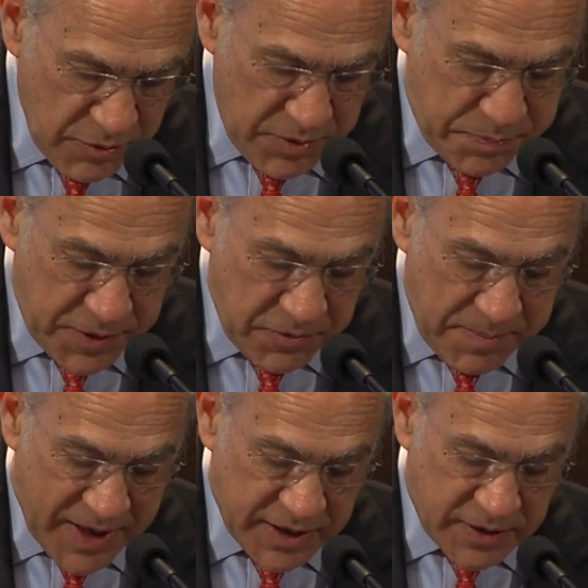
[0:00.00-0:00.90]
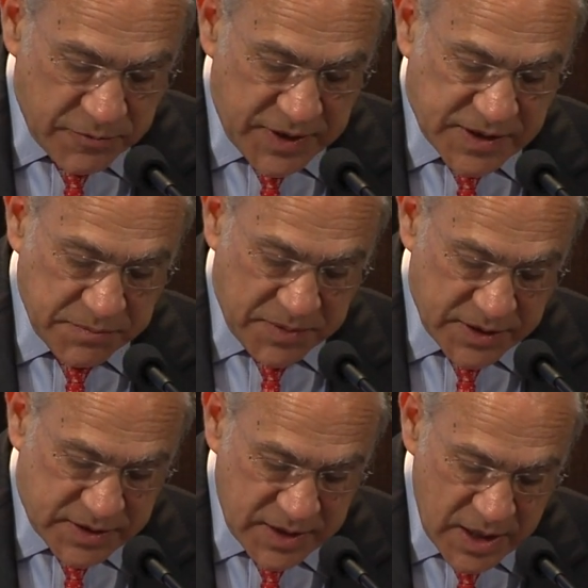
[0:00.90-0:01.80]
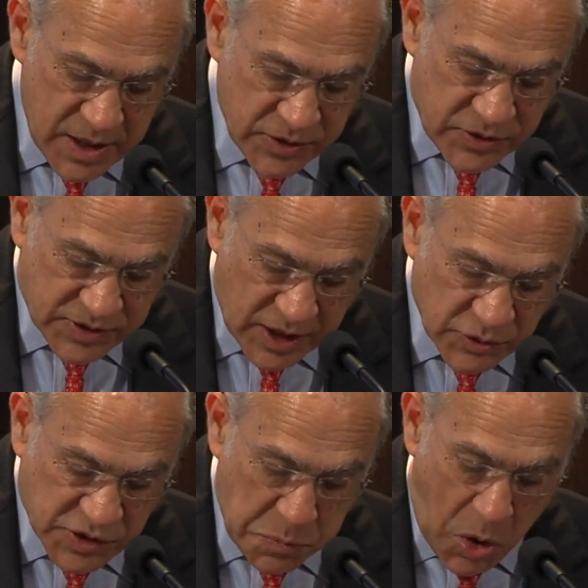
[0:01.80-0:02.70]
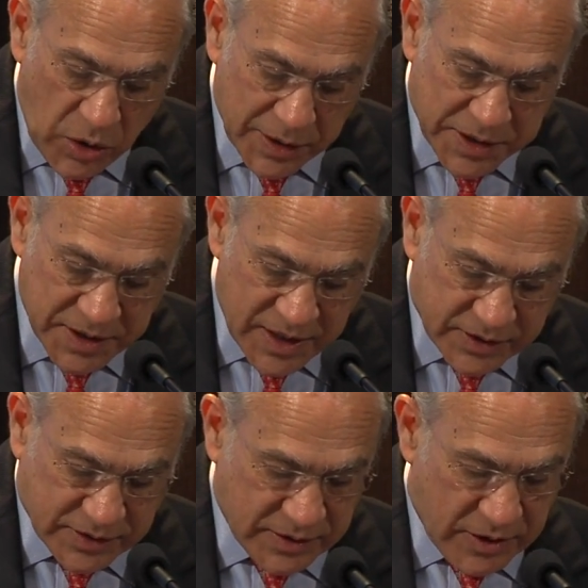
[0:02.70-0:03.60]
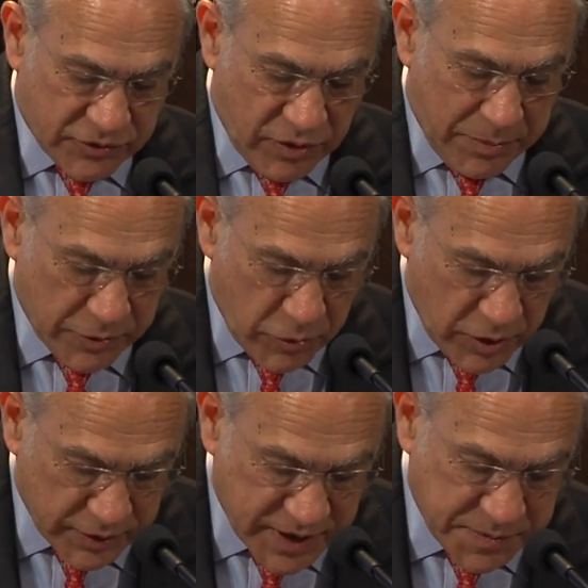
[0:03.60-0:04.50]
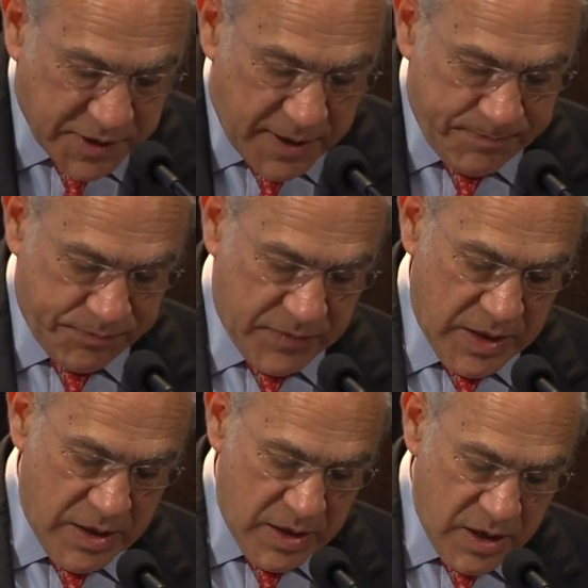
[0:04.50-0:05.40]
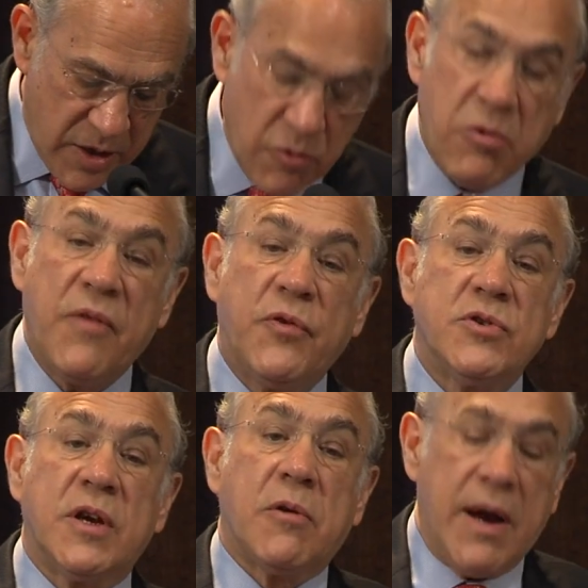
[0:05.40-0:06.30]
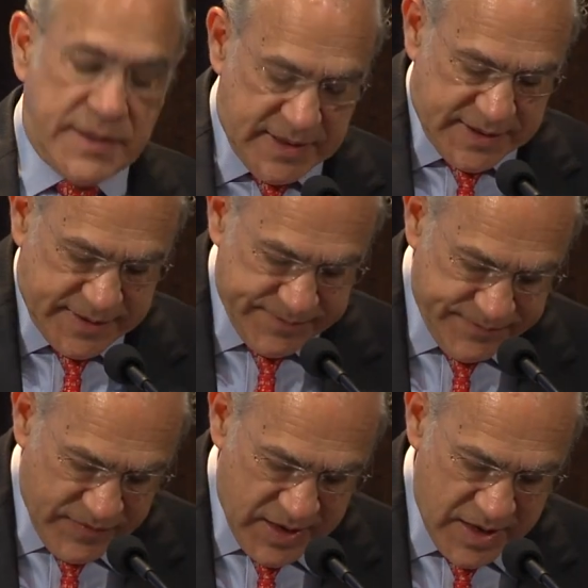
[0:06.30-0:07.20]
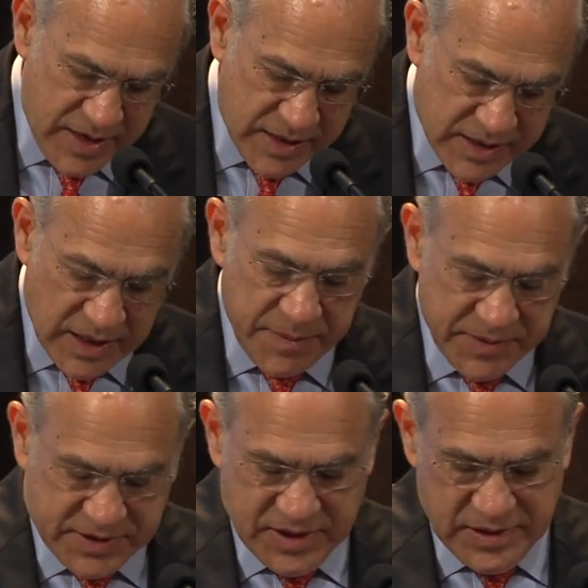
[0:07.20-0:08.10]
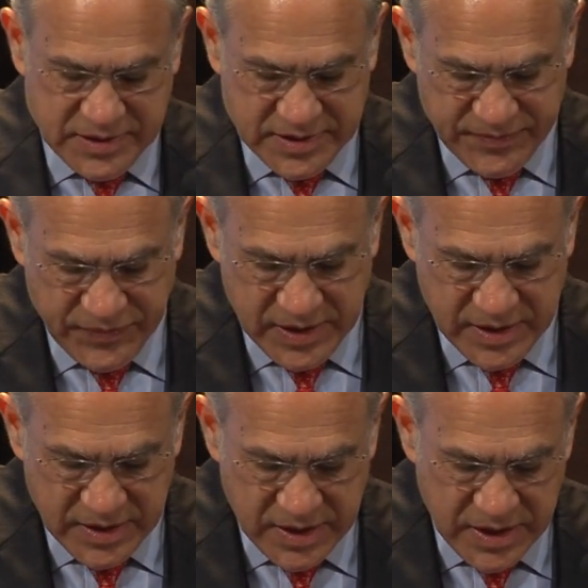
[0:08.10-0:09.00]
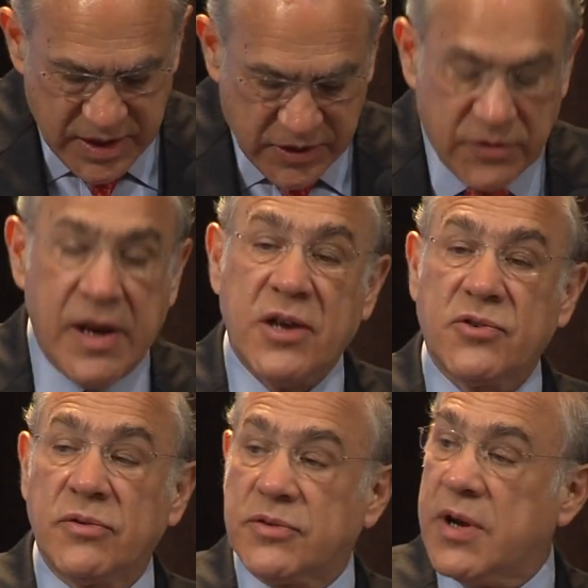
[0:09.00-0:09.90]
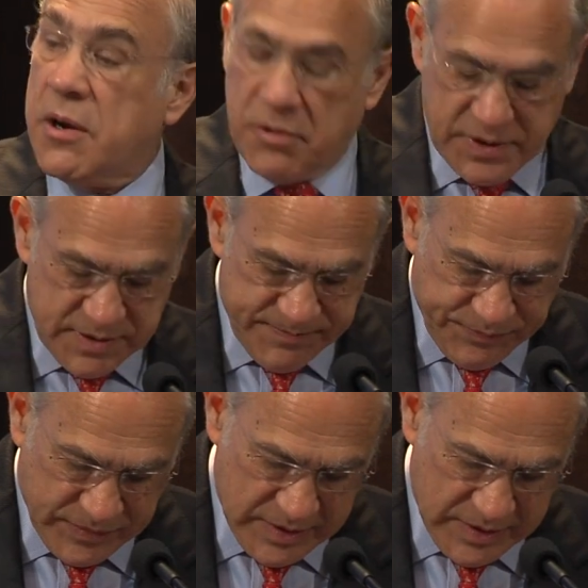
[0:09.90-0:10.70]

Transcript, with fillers: We've been reminded in recent months just how small and connected our troubled world has become. The refugee crisis, climate change, international terrorism,